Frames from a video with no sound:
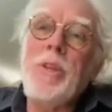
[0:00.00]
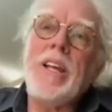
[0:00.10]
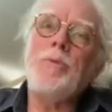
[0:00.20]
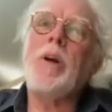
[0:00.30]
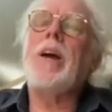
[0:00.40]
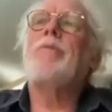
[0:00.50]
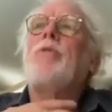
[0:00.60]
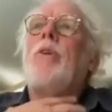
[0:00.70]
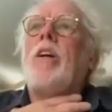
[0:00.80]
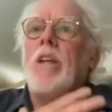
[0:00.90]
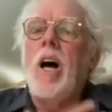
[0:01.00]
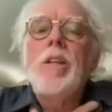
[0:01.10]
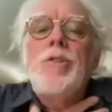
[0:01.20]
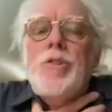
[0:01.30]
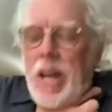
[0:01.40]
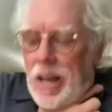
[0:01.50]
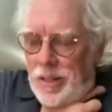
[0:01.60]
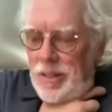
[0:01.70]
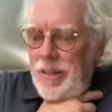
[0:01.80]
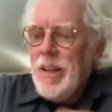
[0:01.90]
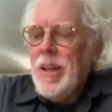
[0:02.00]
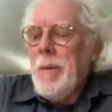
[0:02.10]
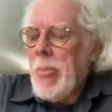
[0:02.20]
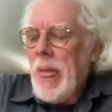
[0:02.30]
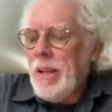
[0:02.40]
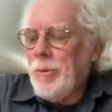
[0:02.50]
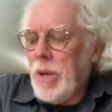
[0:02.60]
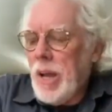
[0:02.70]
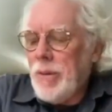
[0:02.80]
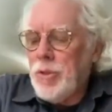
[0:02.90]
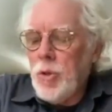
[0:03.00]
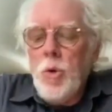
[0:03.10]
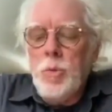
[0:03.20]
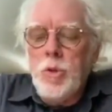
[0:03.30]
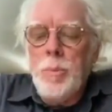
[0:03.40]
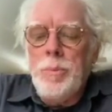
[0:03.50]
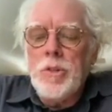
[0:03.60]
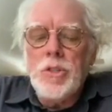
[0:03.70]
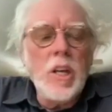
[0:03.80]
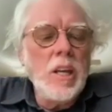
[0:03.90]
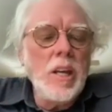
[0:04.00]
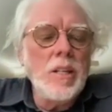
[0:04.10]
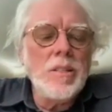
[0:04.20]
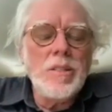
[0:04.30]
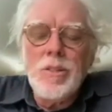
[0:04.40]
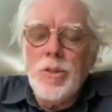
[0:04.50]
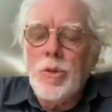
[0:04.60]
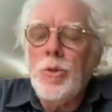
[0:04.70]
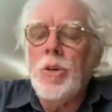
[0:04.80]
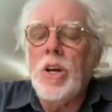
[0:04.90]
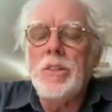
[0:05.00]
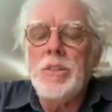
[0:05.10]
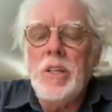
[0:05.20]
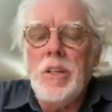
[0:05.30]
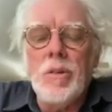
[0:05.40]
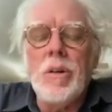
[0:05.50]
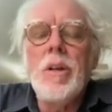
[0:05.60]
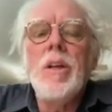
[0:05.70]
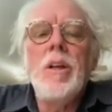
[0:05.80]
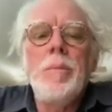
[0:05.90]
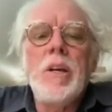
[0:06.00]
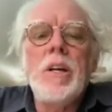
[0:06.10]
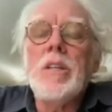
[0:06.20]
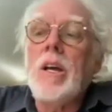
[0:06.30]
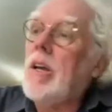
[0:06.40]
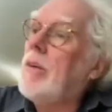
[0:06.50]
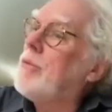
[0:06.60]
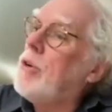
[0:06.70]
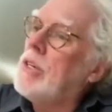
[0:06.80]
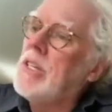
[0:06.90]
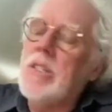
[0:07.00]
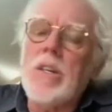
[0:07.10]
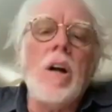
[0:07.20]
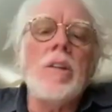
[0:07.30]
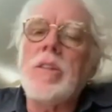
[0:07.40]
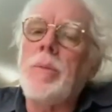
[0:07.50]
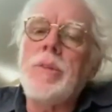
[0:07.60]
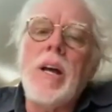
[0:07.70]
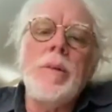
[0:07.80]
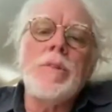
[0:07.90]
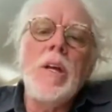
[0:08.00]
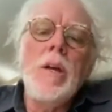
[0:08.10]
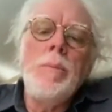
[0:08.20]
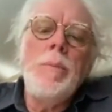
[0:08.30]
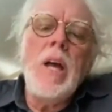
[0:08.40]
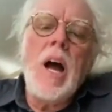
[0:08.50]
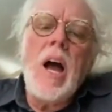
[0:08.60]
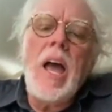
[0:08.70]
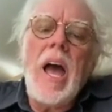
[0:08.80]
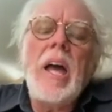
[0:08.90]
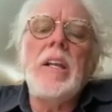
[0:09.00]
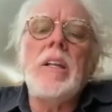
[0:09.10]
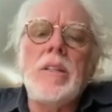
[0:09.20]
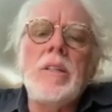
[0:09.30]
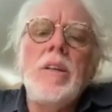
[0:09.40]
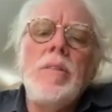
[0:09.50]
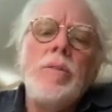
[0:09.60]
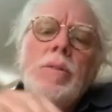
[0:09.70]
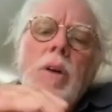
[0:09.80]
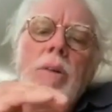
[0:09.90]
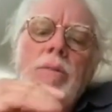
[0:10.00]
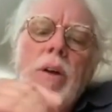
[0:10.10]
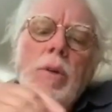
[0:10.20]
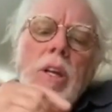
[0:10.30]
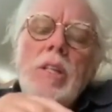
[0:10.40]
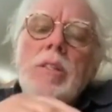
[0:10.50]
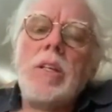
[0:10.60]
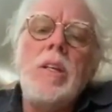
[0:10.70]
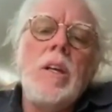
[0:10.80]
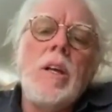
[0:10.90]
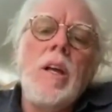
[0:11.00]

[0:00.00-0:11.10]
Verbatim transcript: like we have to acknowledge that, and we have to to push the kids to continue, because yeah. Uh, I, of course it's hard sometimes. Me, I, I had it uh, very easy,